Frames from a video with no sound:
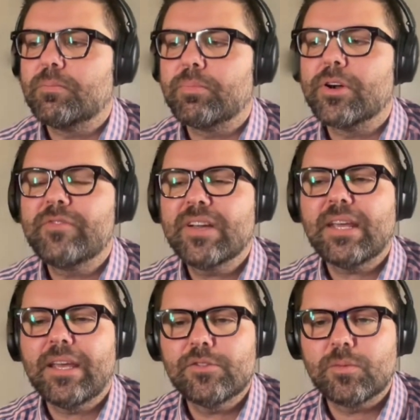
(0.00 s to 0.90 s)
perfect
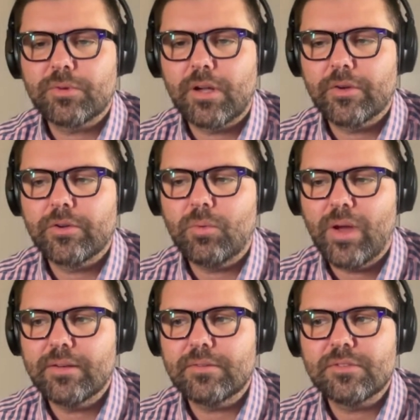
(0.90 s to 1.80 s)
angel brother who
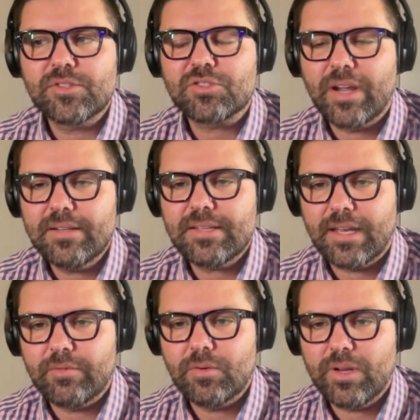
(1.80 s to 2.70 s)
went straight to
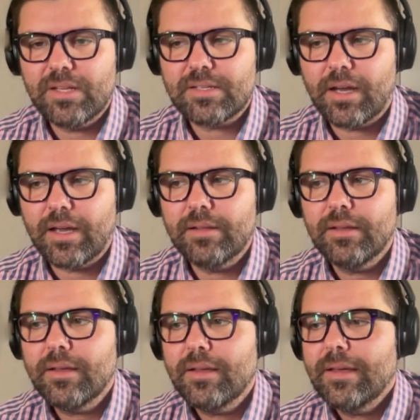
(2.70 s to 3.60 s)
heaven when he died,
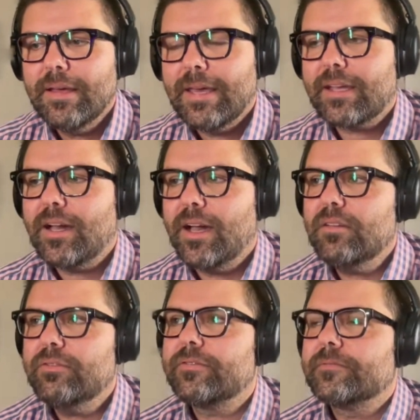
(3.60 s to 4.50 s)
it kind
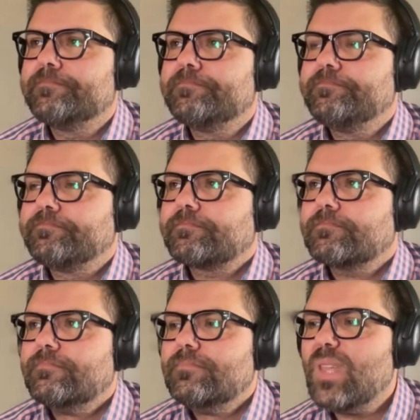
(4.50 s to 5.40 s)
of,
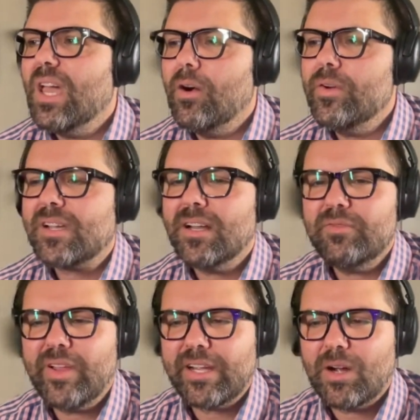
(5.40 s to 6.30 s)
I always kind of
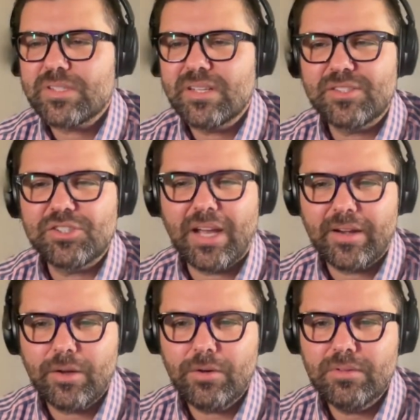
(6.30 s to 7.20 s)
felt like I was in his
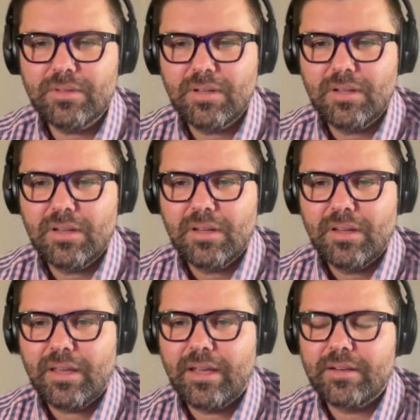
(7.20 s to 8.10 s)
shadow,
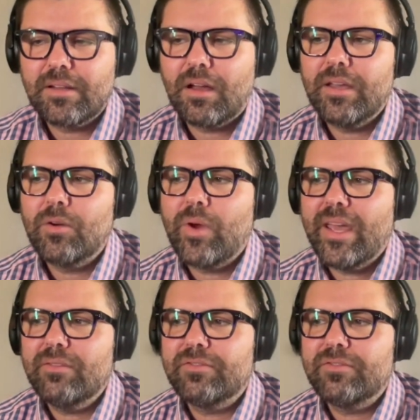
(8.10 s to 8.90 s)
and in a way